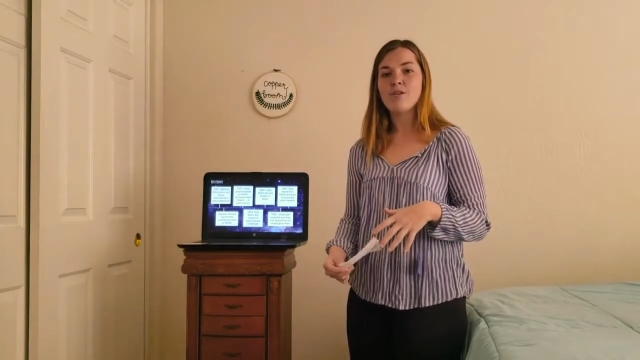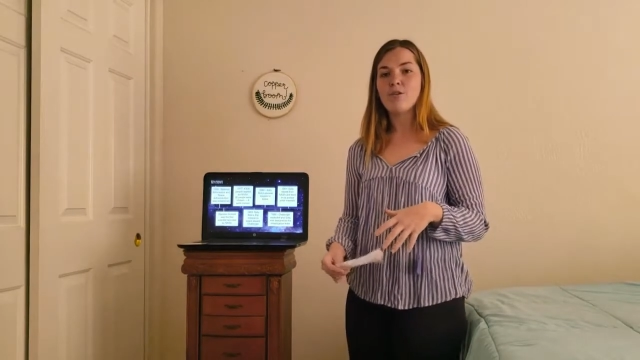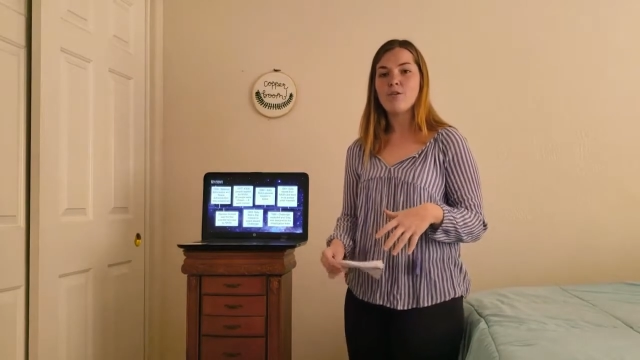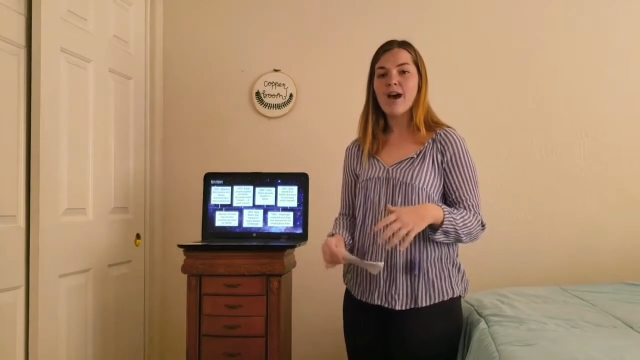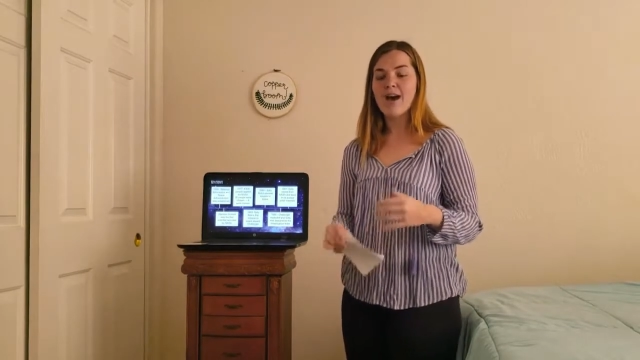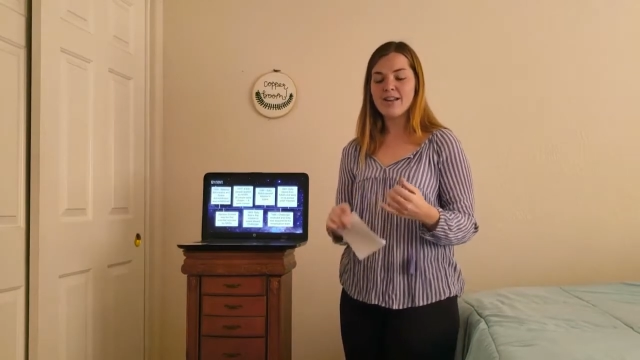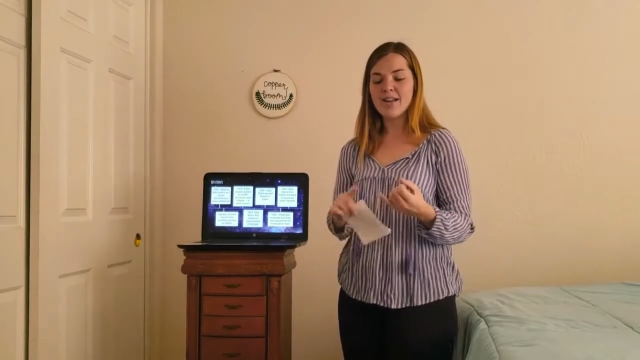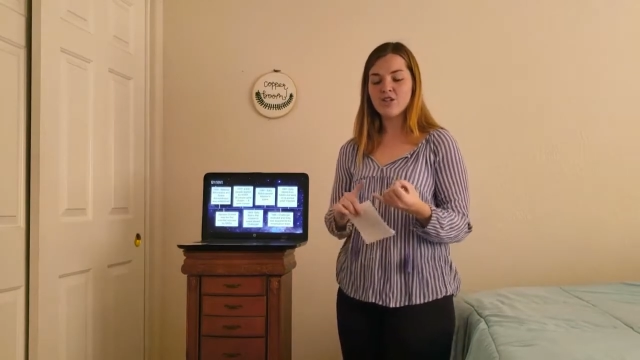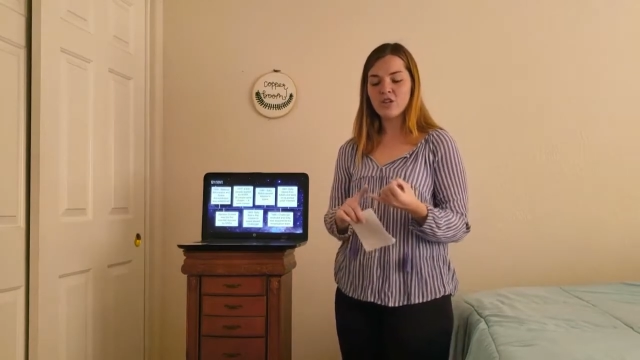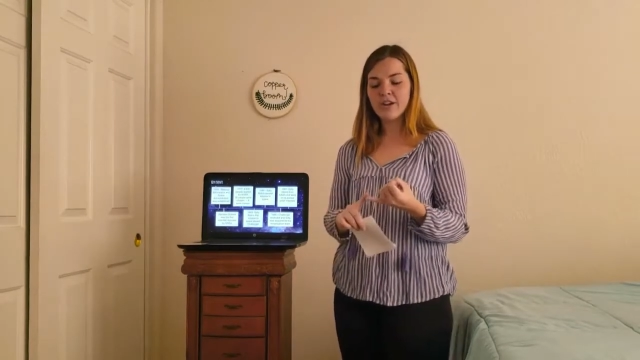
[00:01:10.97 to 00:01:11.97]
who had
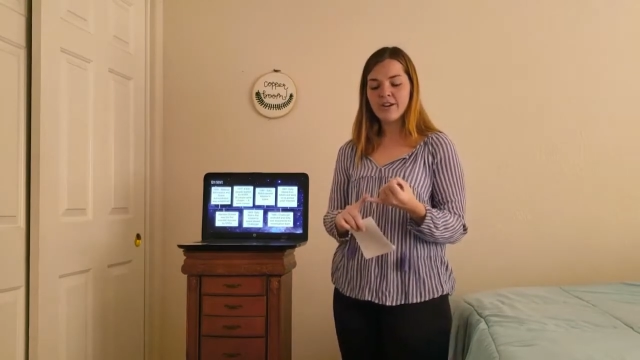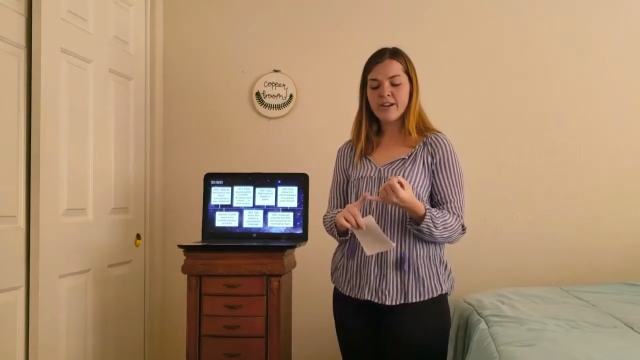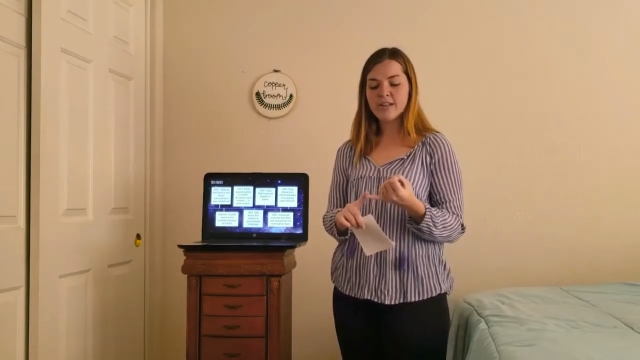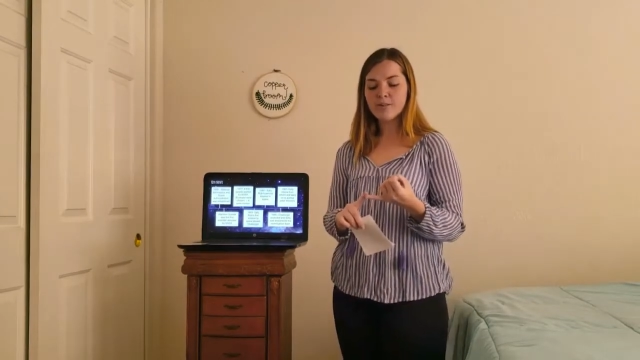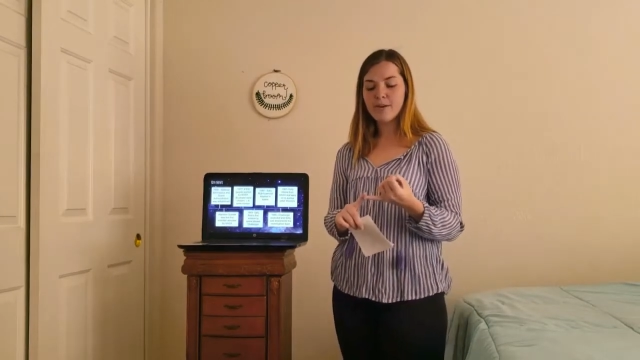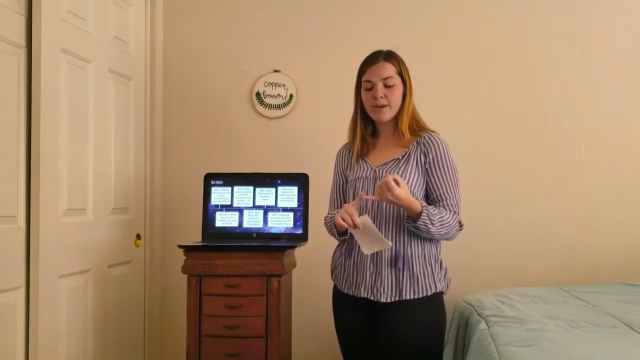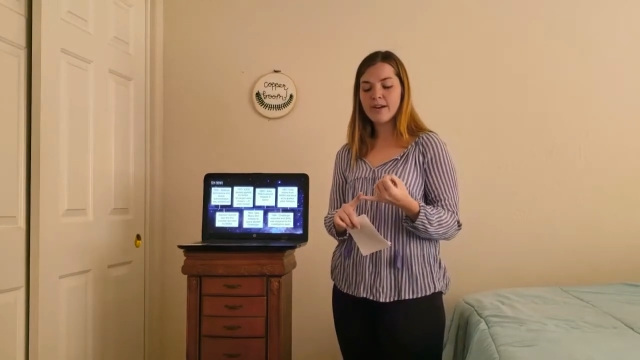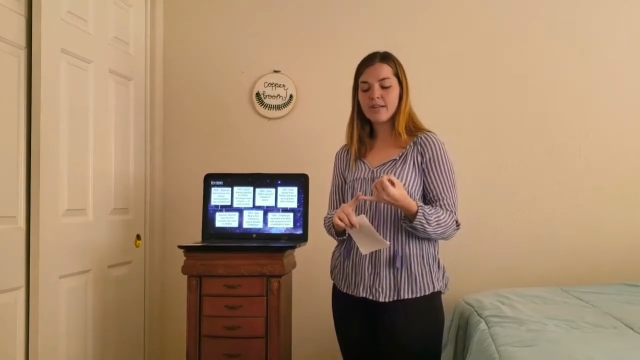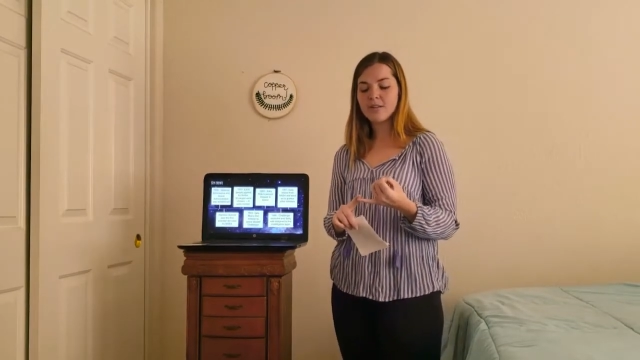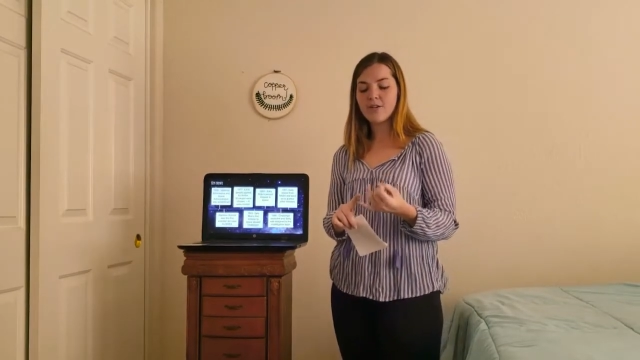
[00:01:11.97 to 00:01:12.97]
engineering
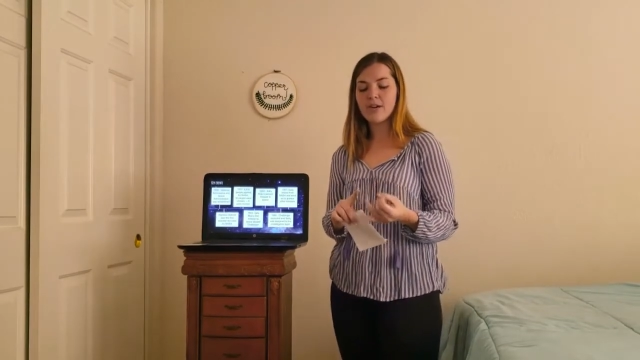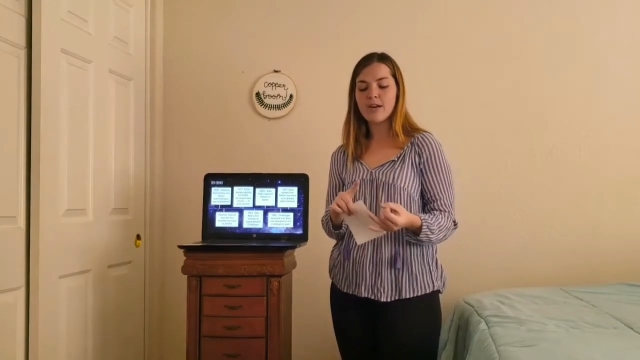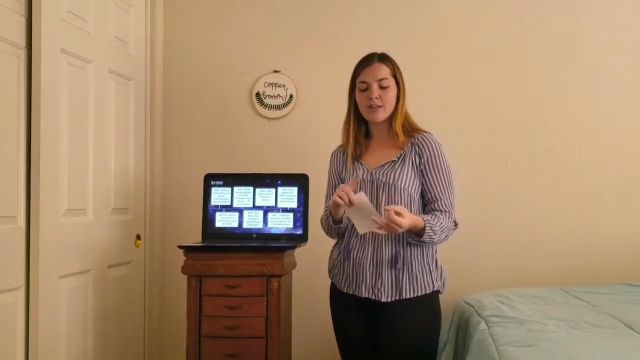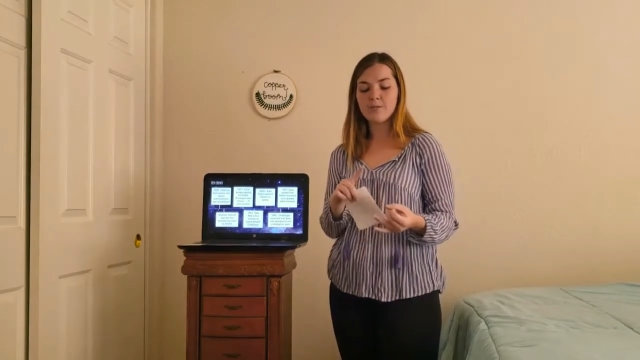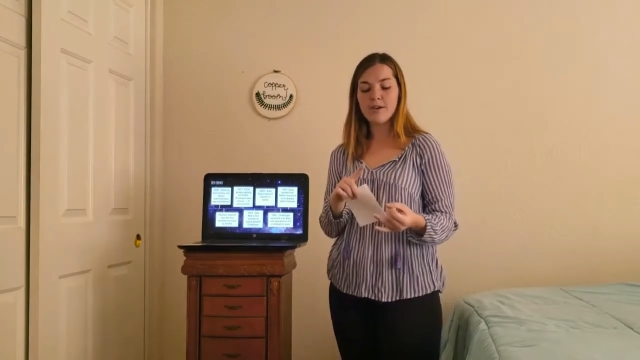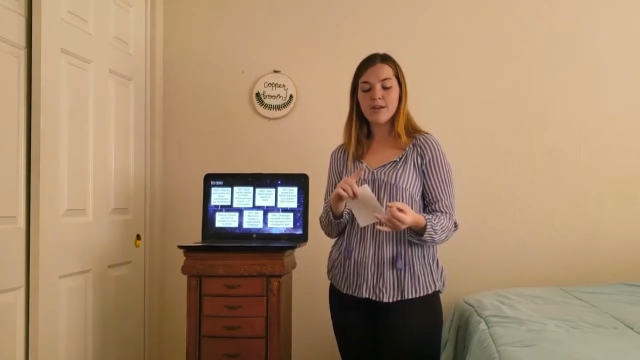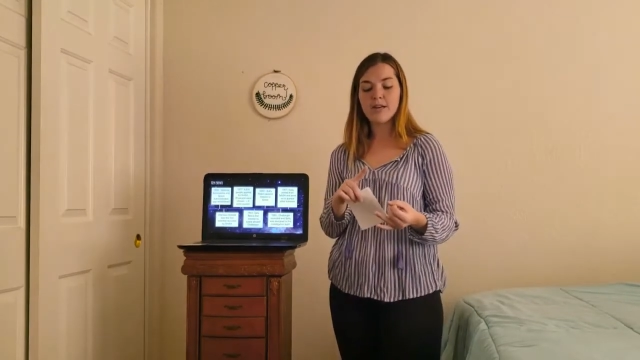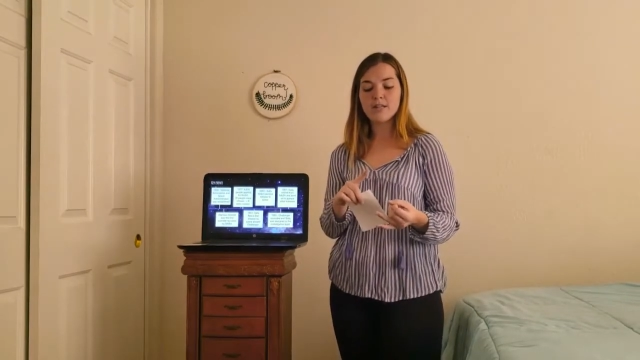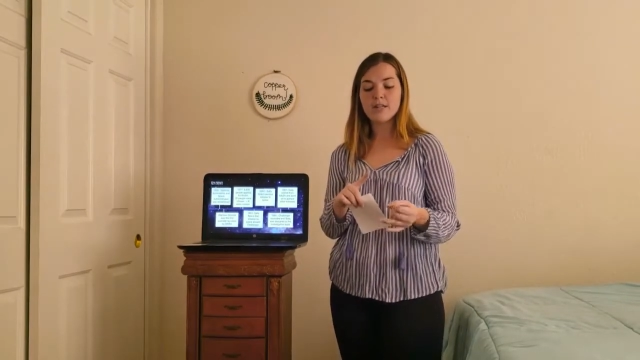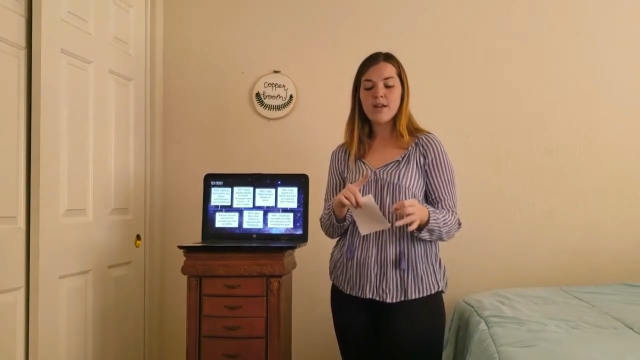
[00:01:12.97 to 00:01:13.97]
experience or
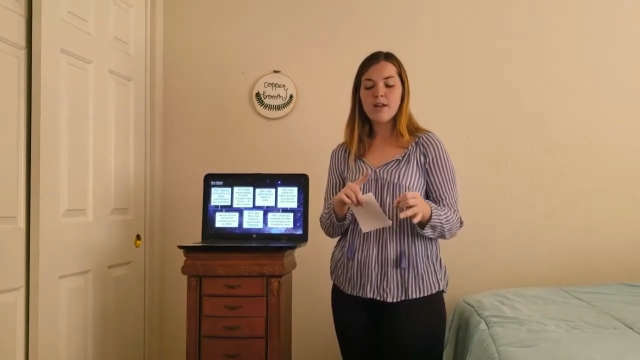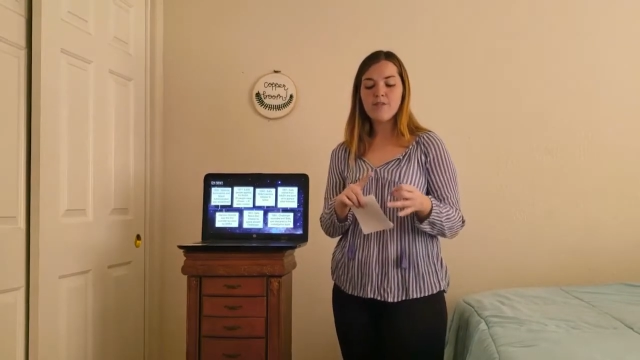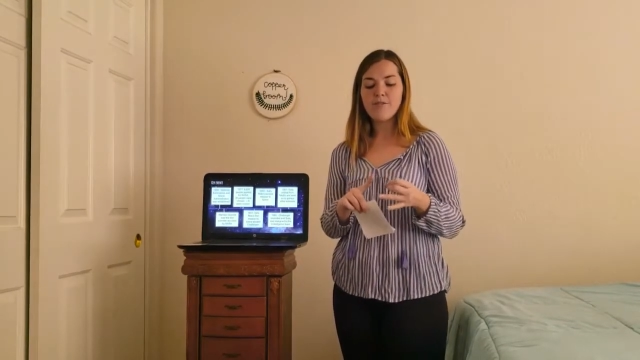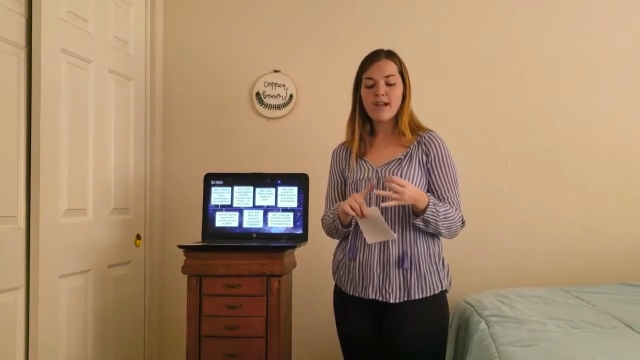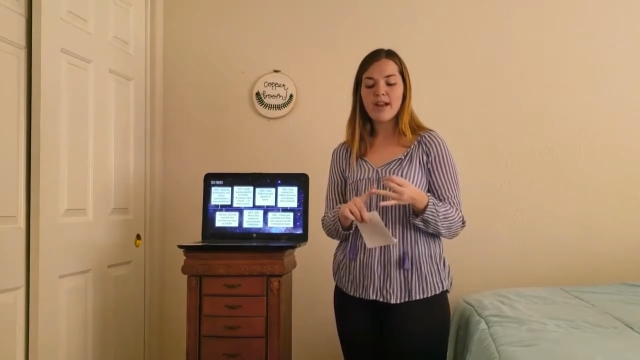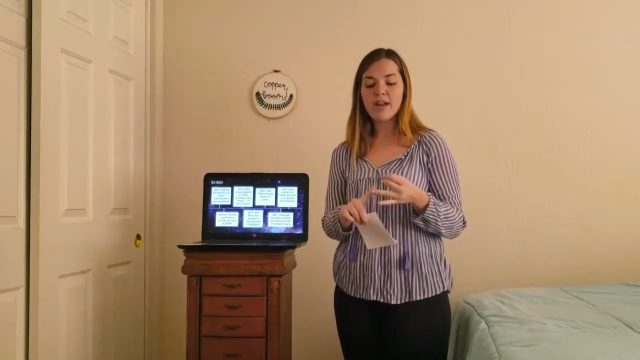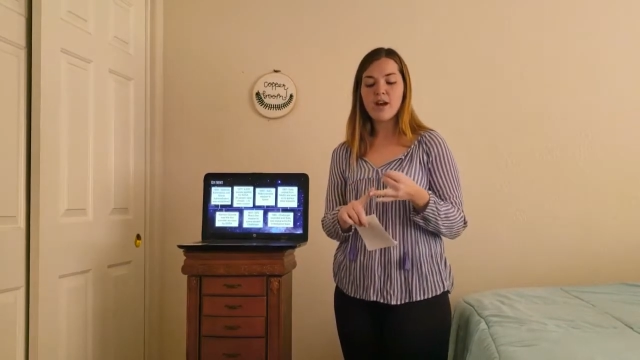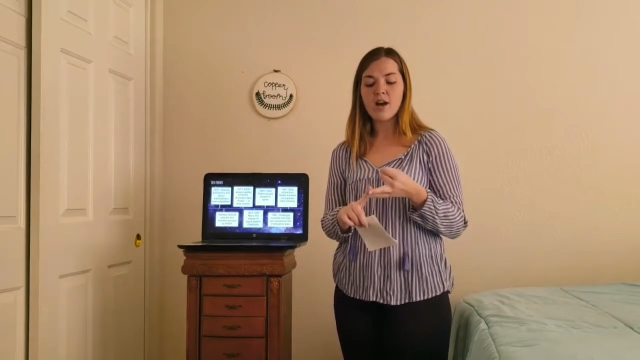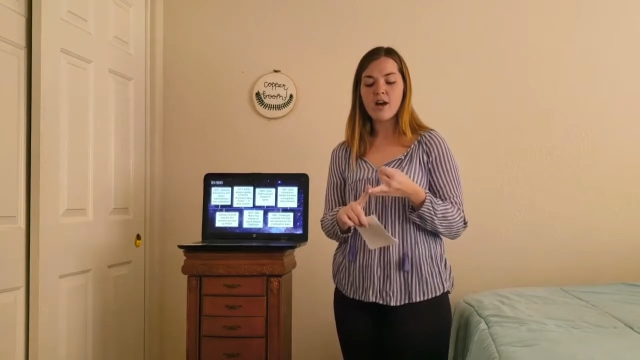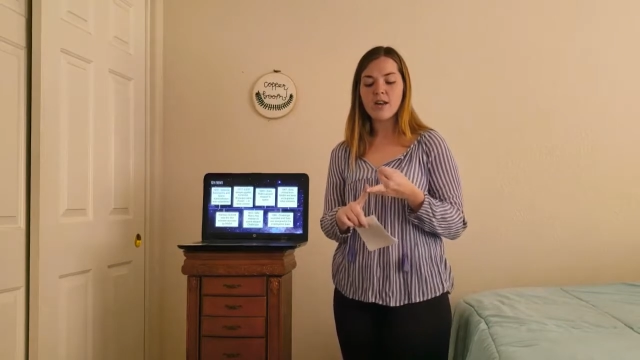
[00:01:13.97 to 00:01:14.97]
experience flying
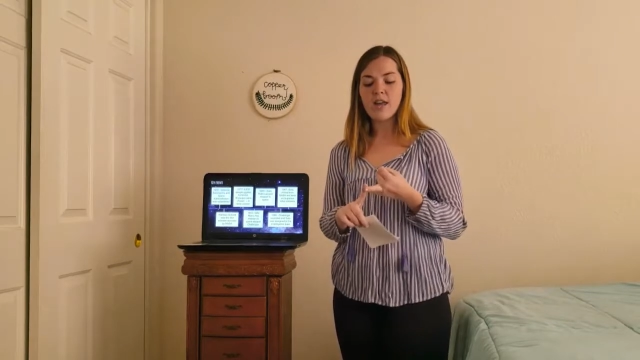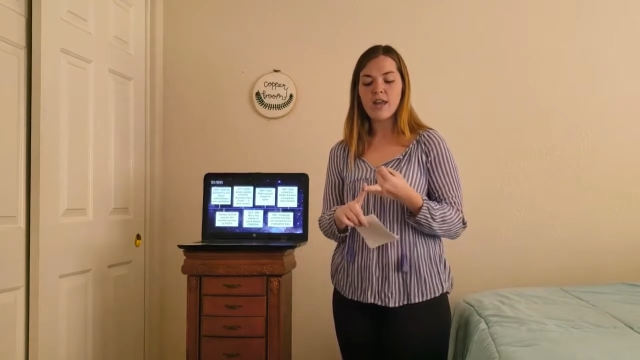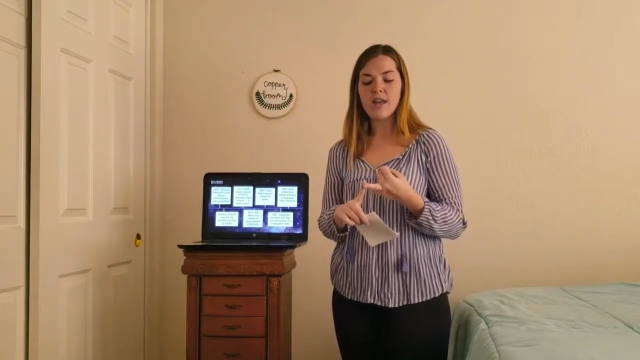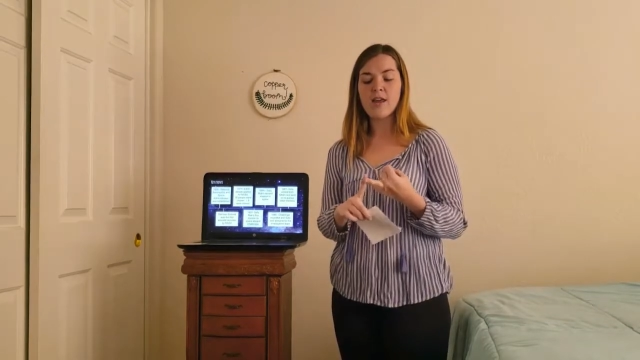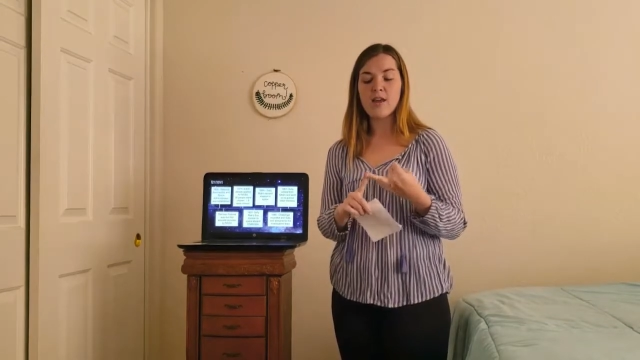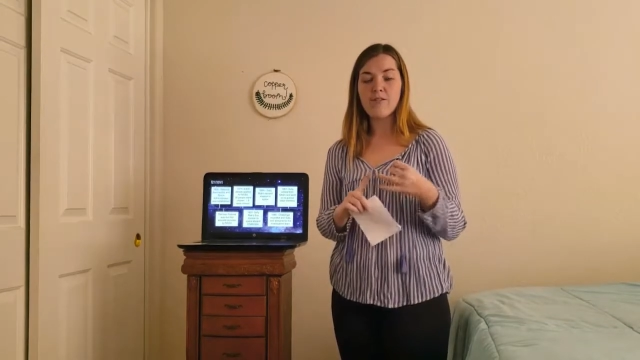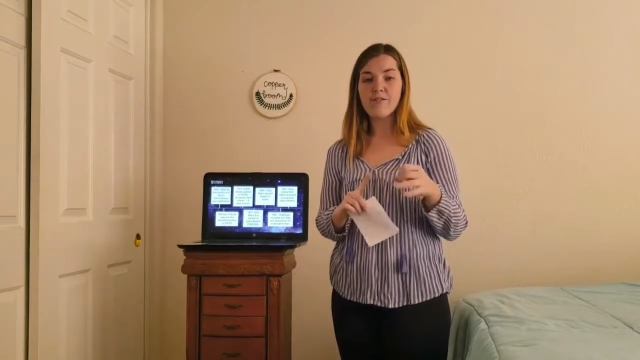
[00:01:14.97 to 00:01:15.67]
on a